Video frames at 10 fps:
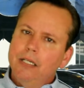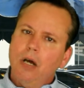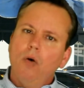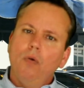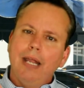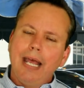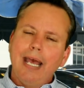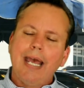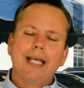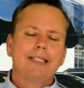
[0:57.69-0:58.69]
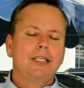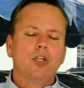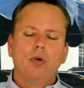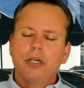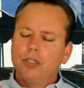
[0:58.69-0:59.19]
Don't ask
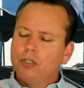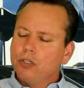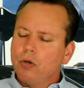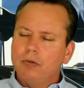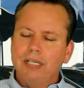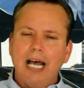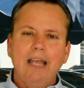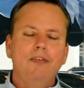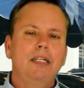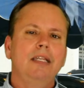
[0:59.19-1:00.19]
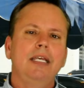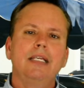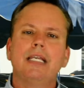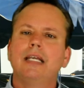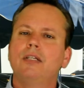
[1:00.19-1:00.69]
these questions, don't dive into
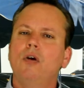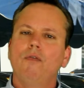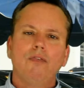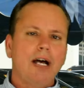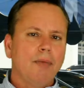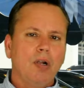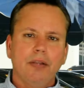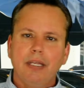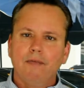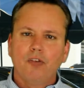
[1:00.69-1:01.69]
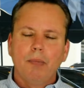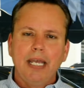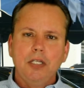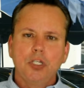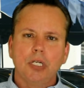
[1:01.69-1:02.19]
these, and don't vomit all the
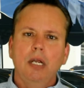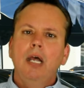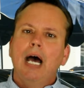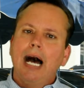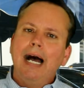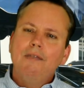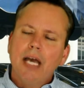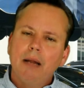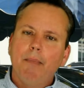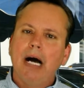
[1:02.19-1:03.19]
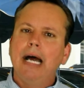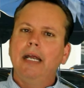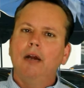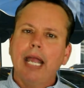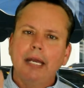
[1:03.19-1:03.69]
information. I've got a
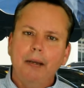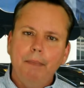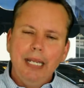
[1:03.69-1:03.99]
buyer and an